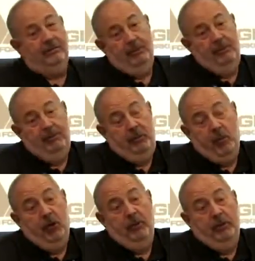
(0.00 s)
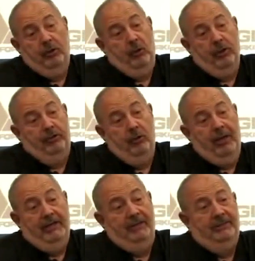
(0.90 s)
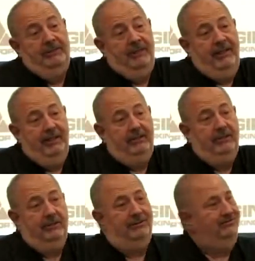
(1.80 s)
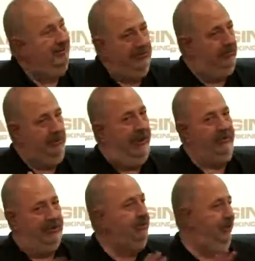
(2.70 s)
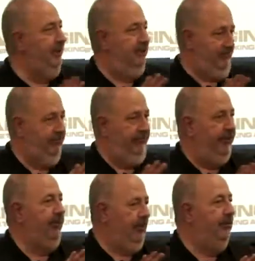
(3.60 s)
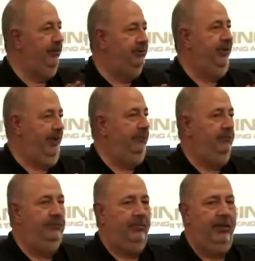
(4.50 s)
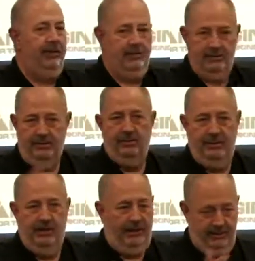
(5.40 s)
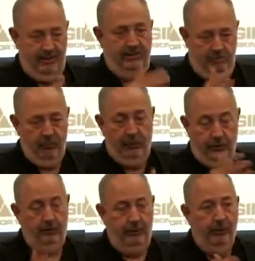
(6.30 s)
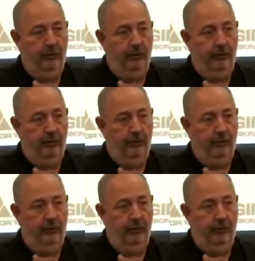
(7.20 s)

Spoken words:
Could maybe work with the 2496, but that just didn't feel the same as the reel-to-reel